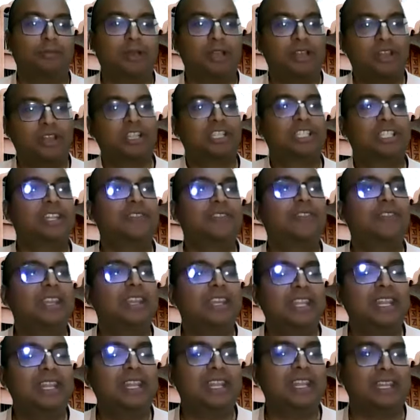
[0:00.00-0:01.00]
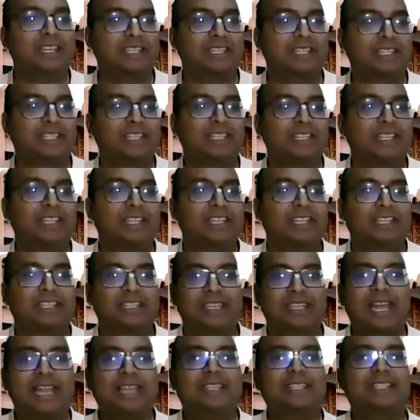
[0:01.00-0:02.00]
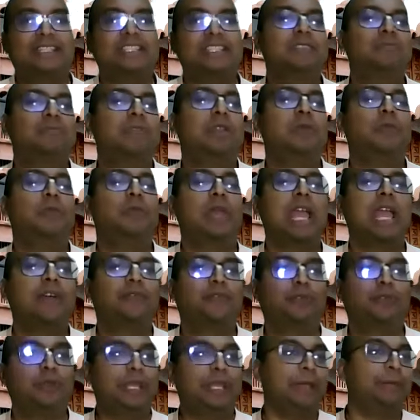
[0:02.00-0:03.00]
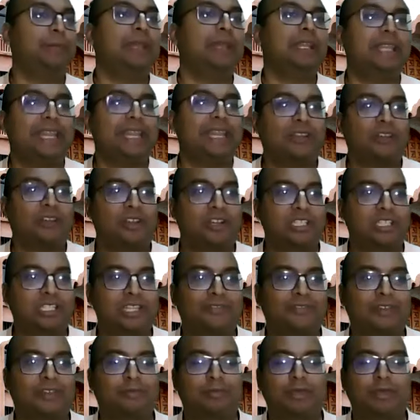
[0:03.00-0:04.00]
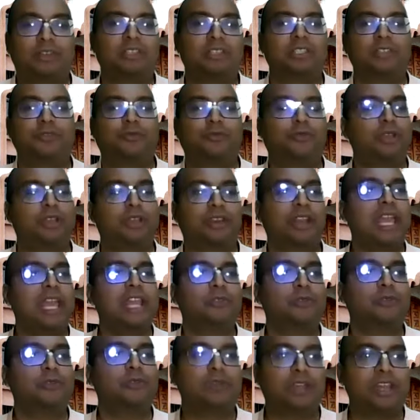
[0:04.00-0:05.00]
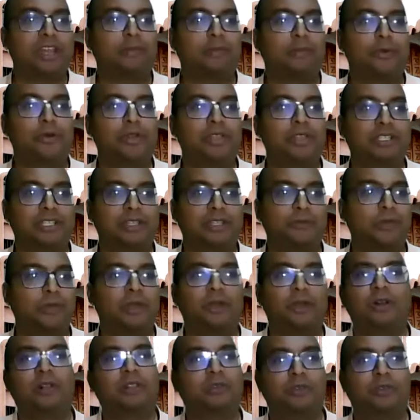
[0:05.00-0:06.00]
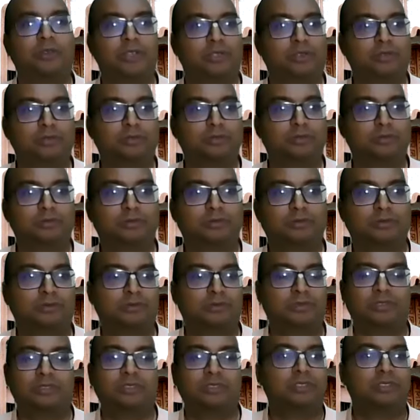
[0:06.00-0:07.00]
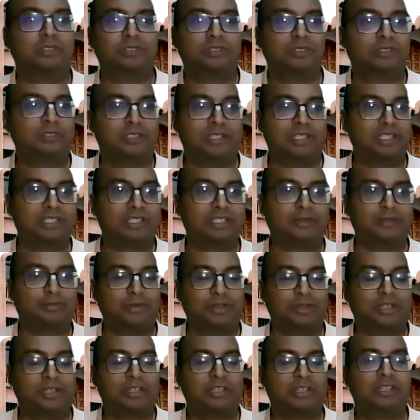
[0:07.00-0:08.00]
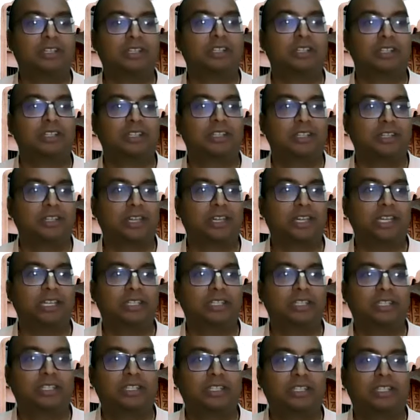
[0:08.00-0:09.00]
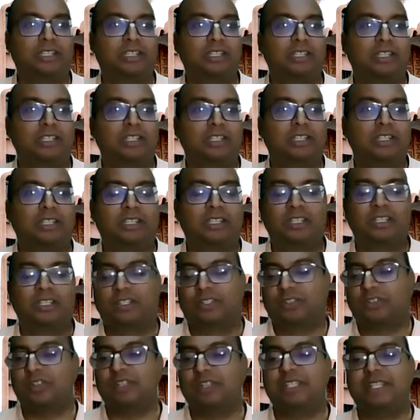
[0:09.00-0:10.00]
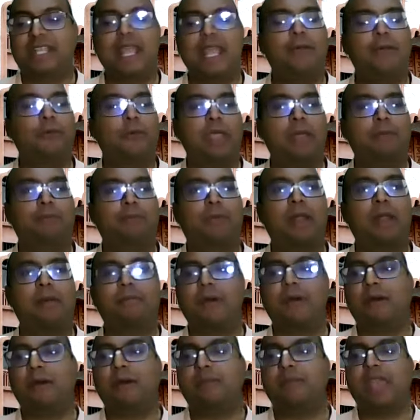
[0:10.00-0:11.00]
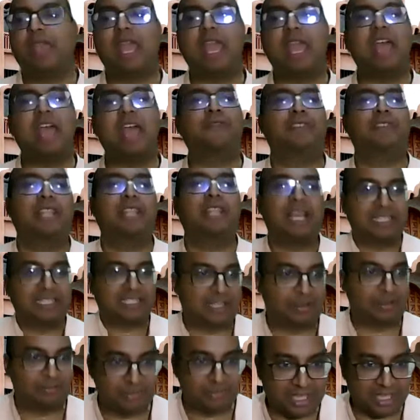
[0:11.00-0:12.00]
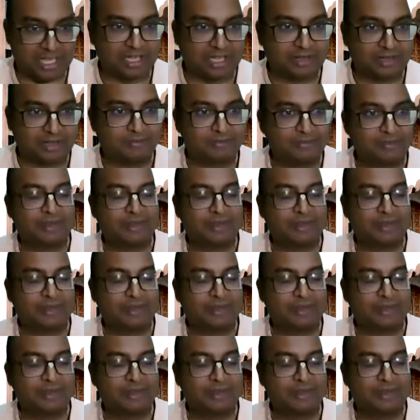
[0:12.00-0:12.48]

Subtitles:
But Lord Shiva did it. That doesn't mean we have to imitate Lord Shiva, because if we try to drink poison, we are all going to disappear. Right? So the same way, Brahma may have done something.